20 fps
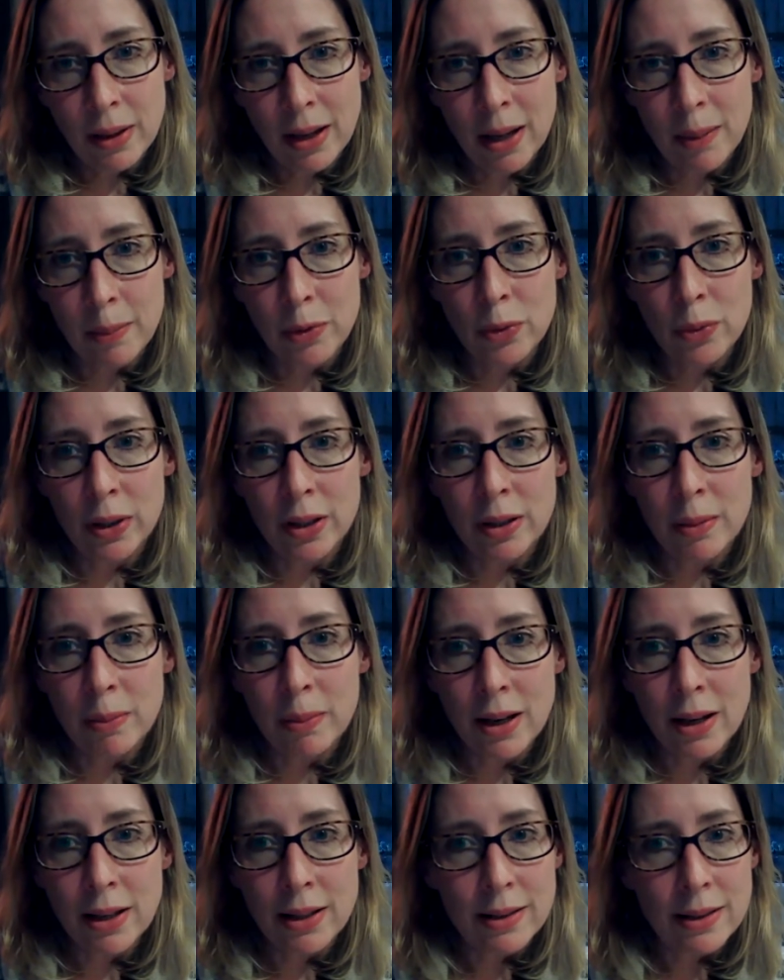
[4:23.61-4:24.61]
between the
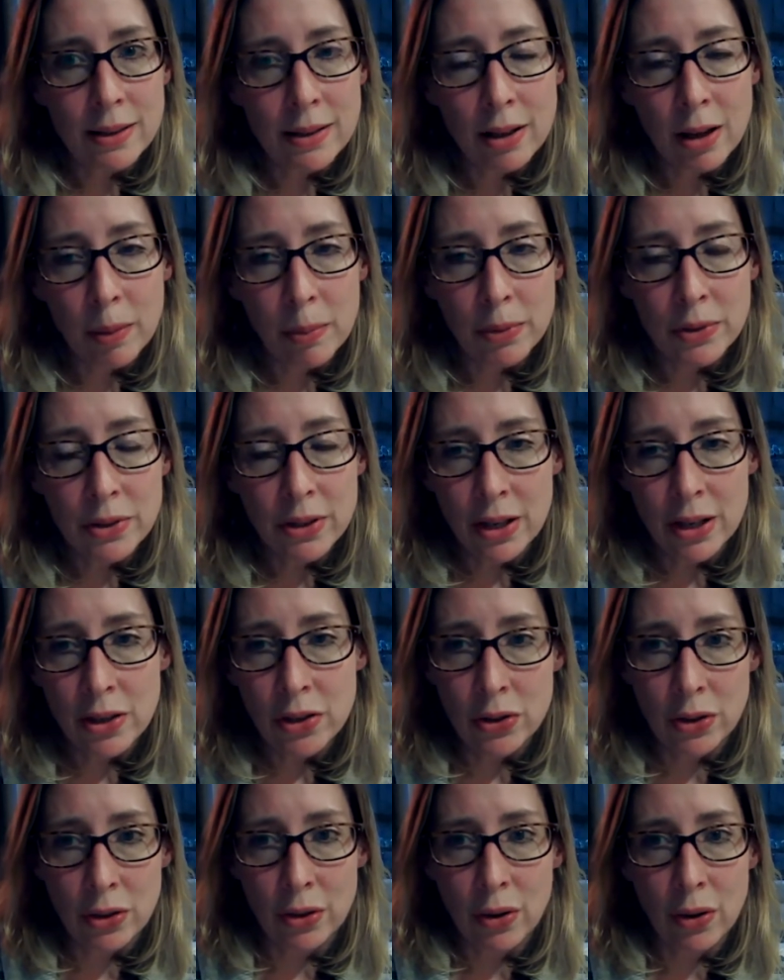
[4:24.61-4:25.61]
mind's
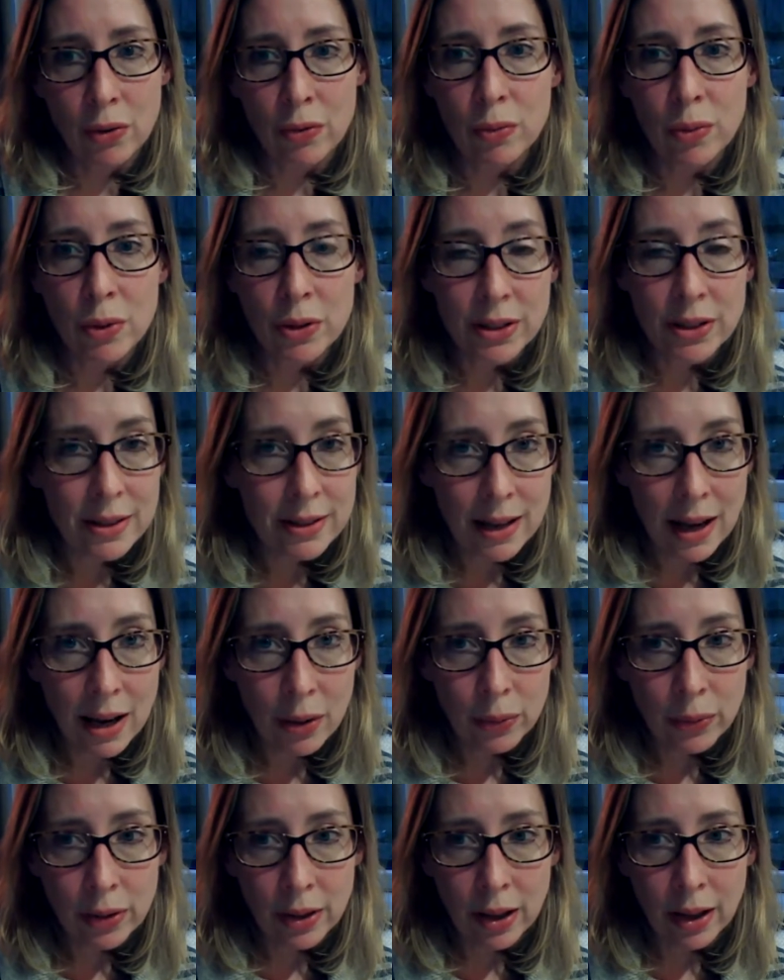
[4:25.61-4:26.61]
interpretation of what is out
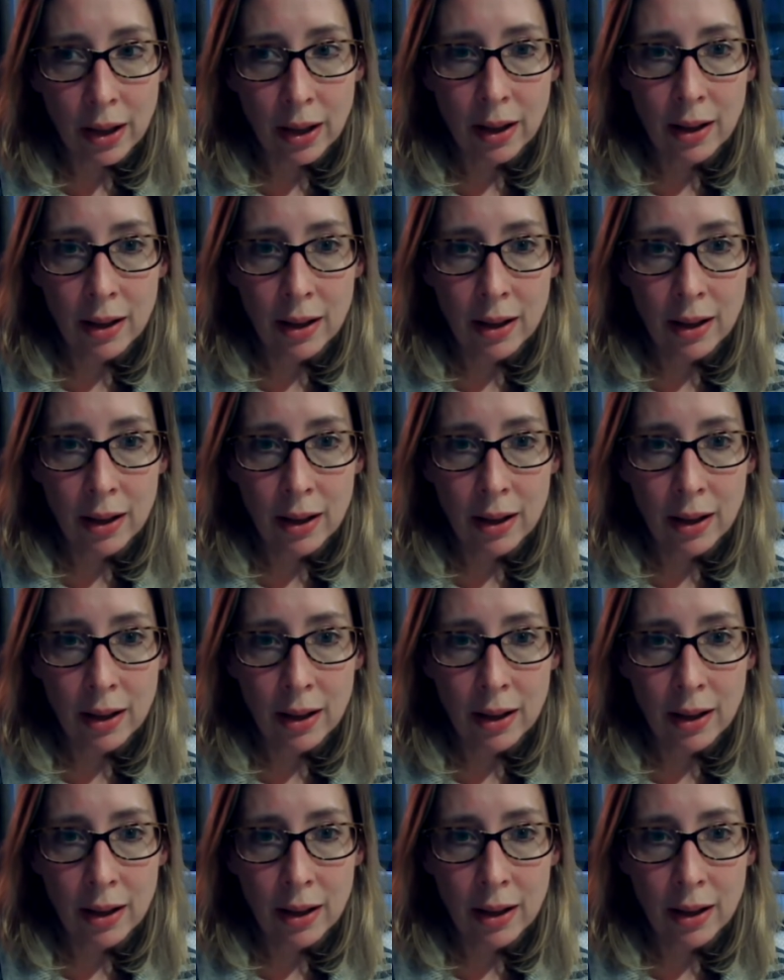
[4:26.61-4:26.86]
there